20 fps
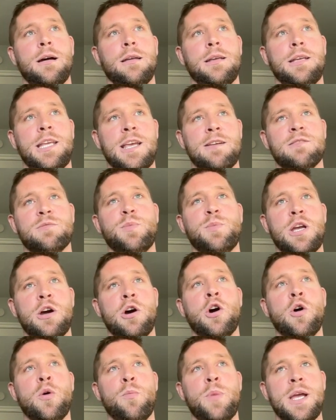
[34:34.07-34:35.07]
gives me a
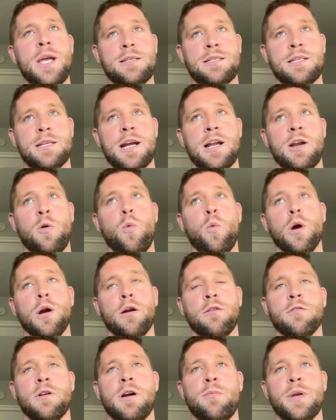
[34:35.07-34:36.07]
home base to kind of
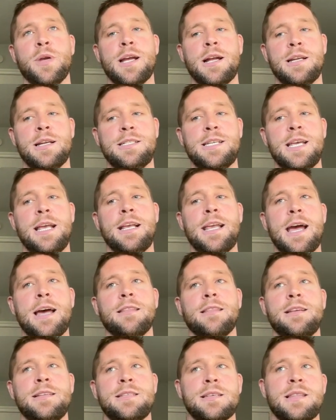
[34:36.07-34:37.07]
work from and kind of take
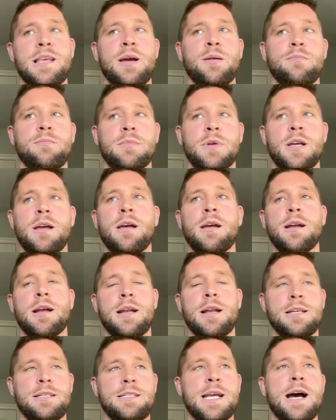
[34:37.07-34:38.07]
athletes in that
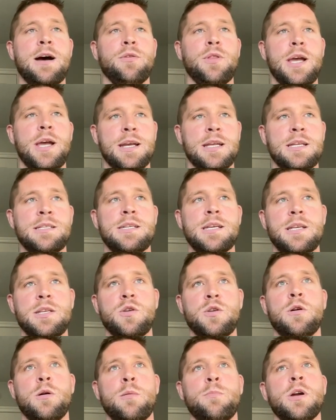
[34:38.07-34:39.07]
kind of down that
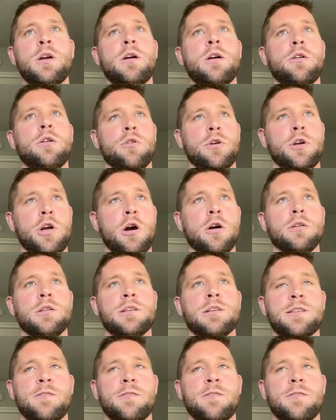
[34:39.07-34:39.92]
continuum regardless